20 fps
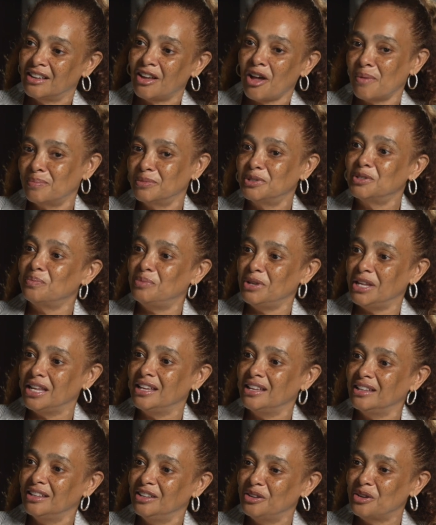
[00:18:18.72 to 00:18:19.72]
come to
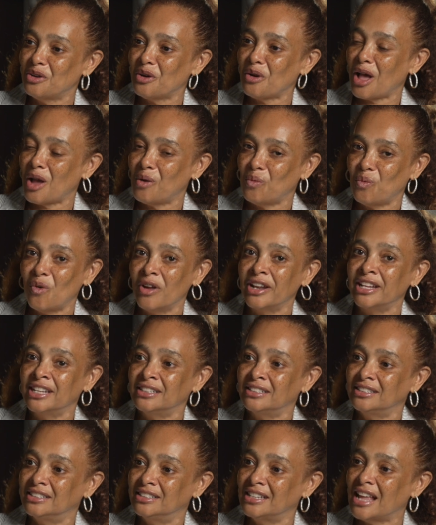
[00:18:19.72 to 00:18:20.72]
be. You know, I
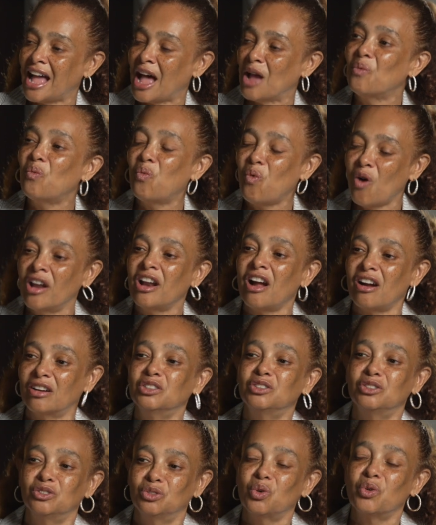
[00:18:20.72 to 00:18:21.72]
want our
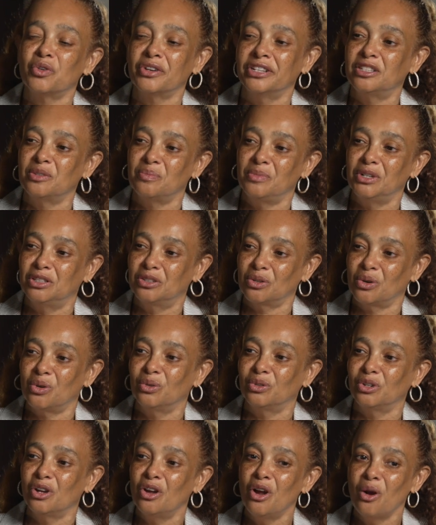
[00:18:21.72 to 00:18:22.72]
story to be
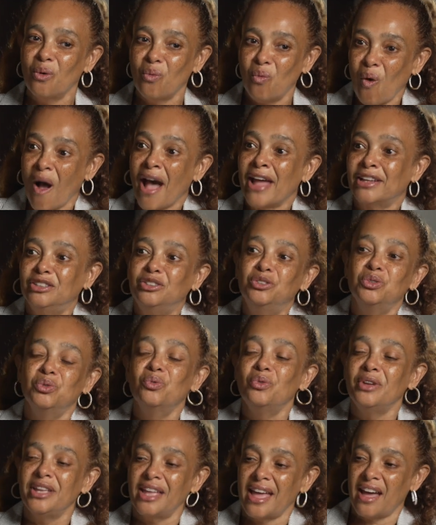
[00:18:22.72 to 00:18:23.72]
told. Why do
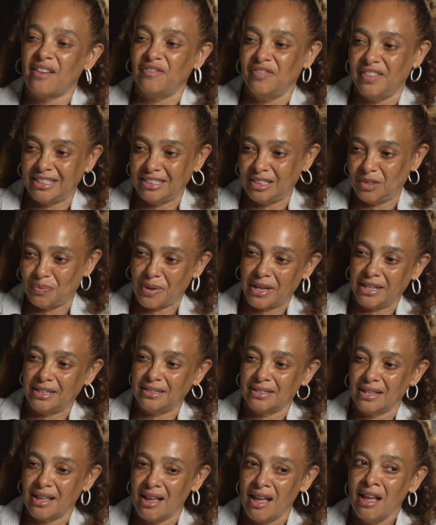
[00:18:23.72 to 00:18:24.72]
we have this space?